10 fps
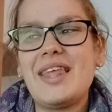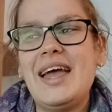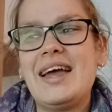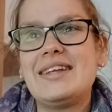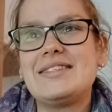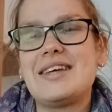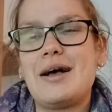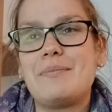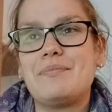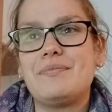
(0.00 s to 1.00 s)
and
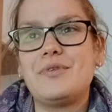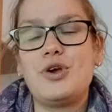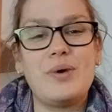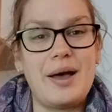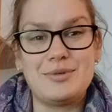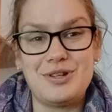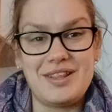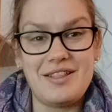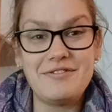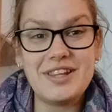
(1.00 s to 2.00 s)
who were absolutely
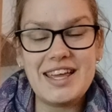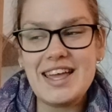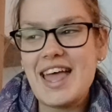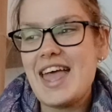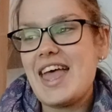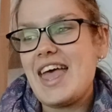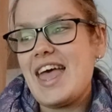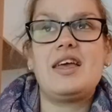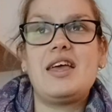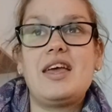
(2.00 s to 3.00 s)
lovely.
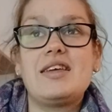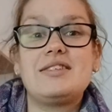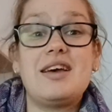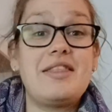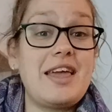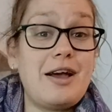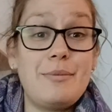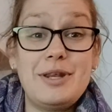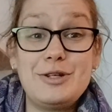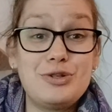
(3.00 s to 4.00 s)
And they come
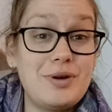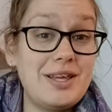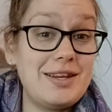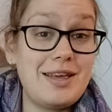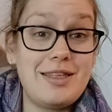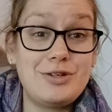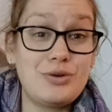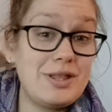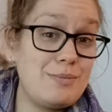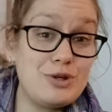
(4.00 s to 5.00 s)
in and join
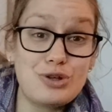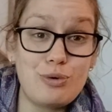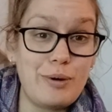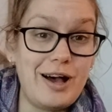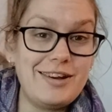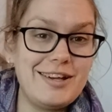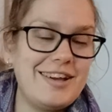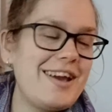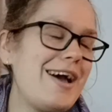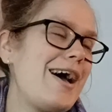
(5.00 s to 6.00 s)
the musical party.